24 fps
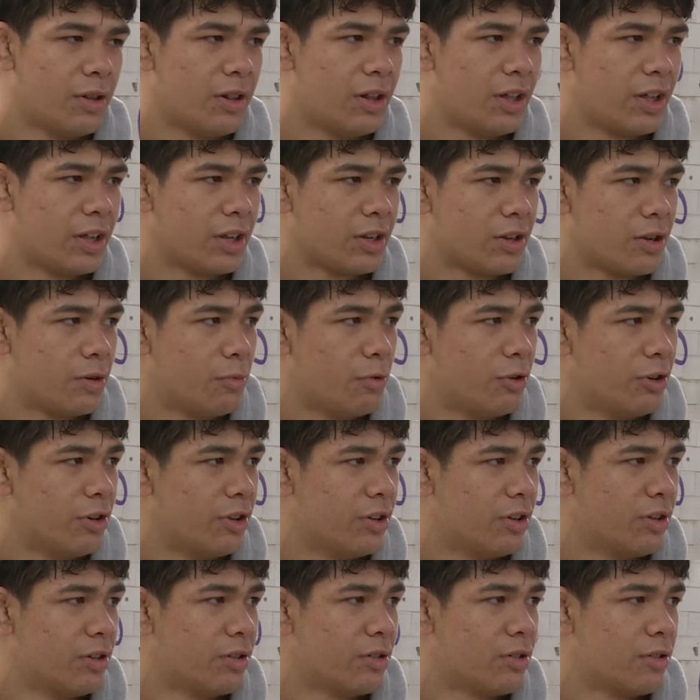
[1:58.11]
Like I
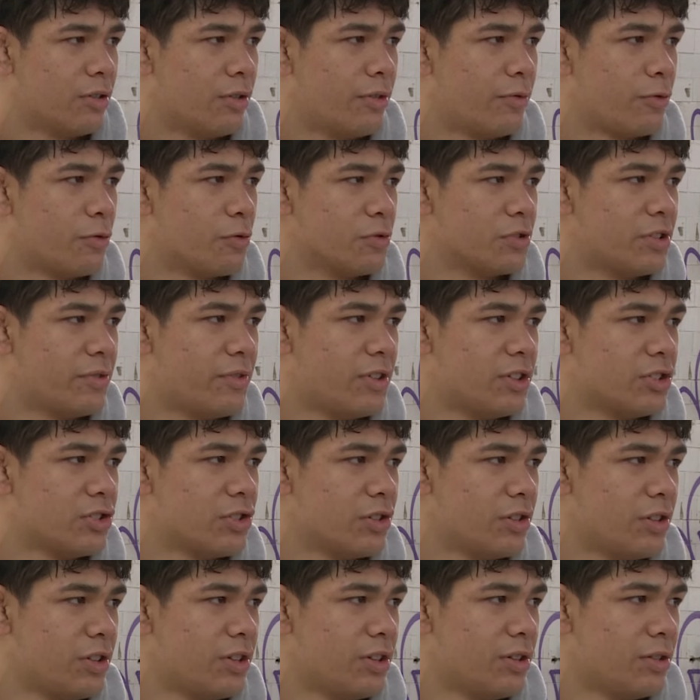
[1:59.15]
wanna of course
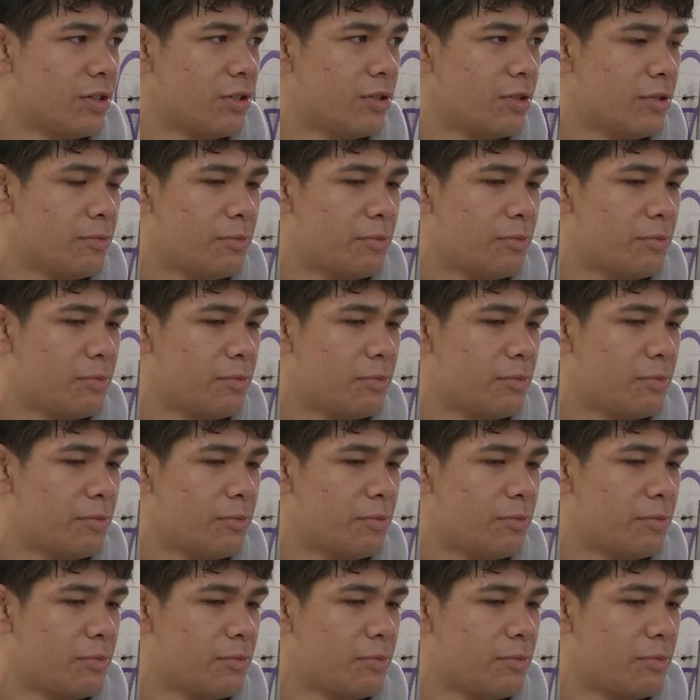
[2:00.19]
eventually